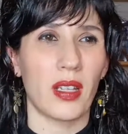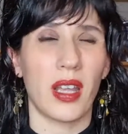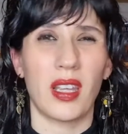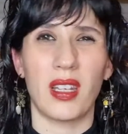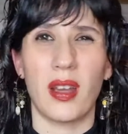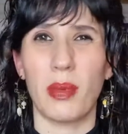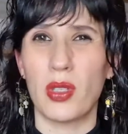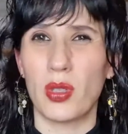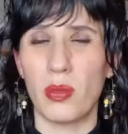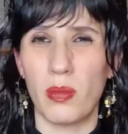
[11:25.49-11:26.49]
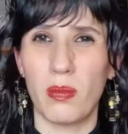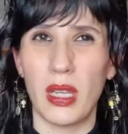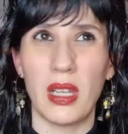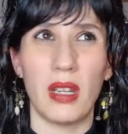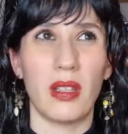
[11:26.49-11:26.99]
like it happened to
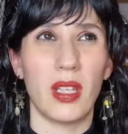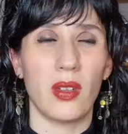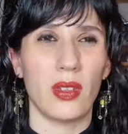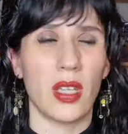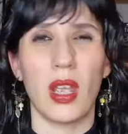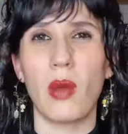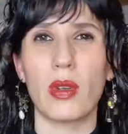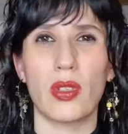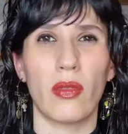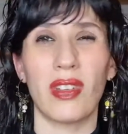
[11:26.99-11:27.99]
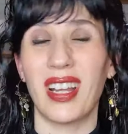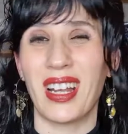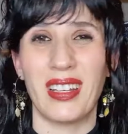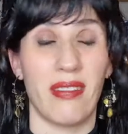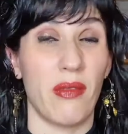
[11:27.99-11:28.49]
me the other day. I watched something, I
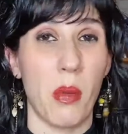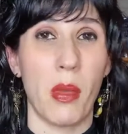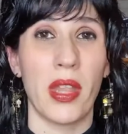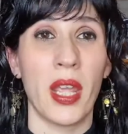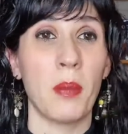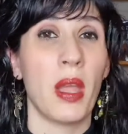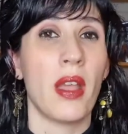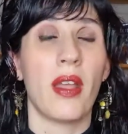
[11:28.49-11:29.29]
can't even remember the name.